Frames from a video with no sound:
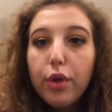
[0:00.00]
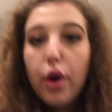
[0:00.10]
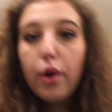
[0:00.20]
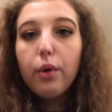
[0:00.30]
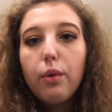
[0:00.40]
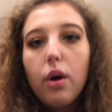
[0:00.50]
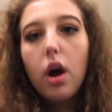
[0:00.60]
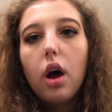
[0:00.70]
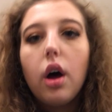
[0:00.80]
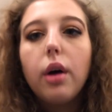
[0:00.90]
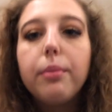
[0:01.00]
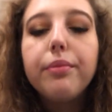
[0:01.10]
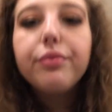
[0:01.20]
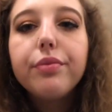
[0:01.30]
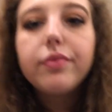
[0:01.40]
though,
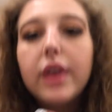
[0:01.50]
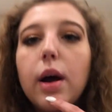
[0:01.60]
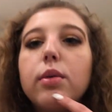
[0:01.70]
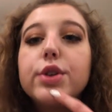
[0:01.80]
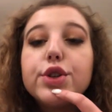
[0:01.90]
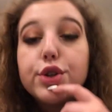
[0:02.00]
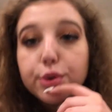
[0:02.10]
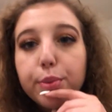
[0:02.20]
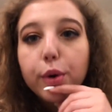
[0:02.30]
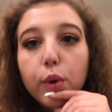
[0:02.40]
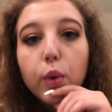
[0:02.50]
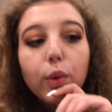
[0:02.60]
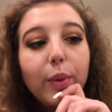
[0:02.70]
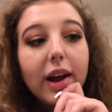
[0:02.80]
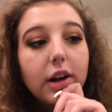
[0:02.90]
um, that was super
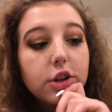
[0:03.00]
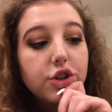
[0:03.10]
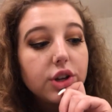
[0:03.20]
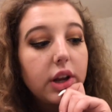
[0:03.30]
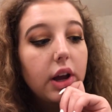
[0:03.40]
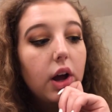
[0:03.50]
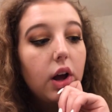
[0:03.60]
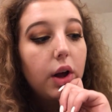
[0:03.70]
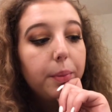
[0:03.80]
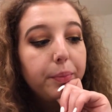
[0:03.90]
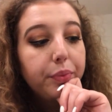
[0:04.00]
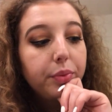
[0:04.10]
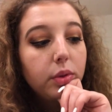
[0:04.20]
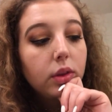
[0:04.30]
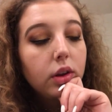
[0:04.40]
cool. We actually, um,
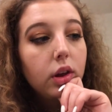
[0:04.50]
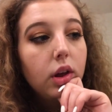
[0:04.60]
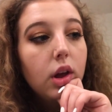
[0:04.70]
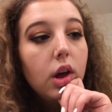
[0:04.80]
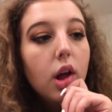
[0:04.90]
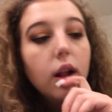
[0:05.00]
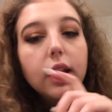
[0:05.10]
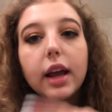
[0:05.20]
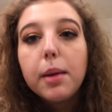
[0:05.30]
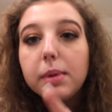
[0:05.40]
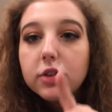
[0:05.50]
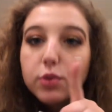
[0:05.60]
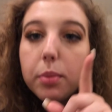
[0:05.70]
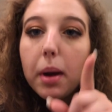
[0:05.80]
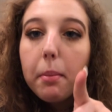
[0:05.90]
like I
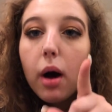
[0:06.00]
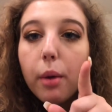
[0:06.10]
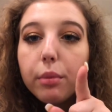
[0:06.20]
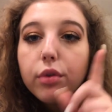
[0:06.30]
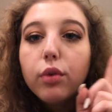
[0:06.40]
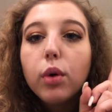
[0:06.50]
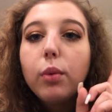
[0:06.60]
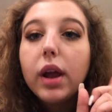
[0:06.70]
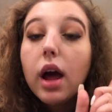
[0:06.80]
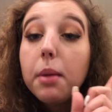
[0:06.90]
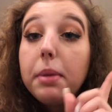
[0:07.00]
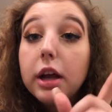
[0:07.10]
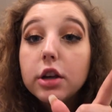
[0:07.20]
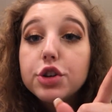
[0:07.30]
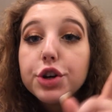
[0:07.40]
mentioned with my mom before, we got a
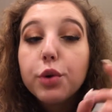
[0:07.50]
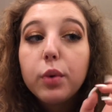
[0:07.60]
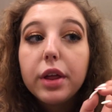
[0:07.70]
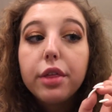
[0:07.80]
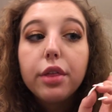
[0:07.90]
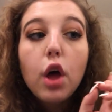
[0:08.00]
picture with